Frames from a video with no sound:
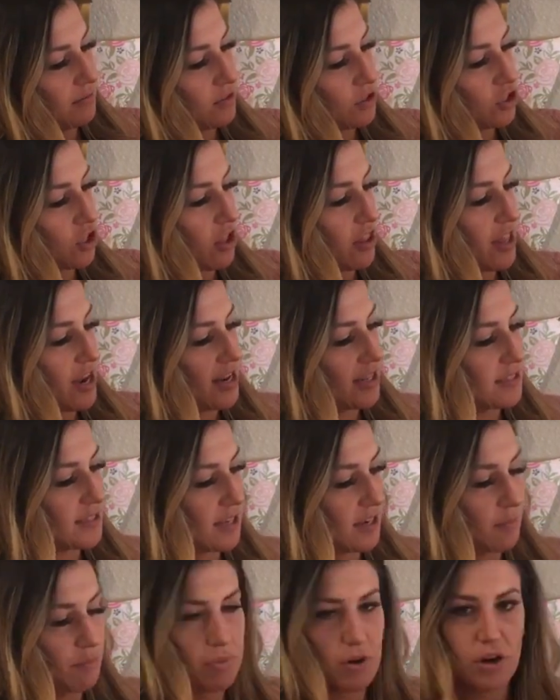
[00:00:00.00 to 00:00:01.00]
so that it's
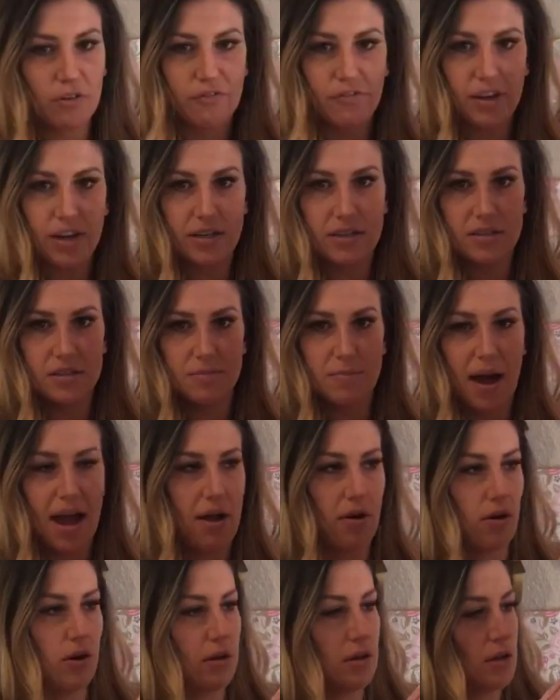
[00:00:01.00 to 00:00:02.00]
in a perfect
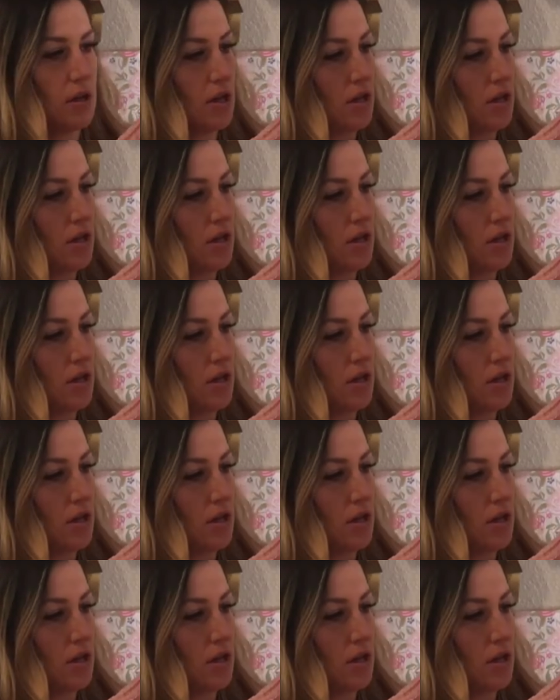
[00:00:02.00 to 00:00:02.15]
spiral.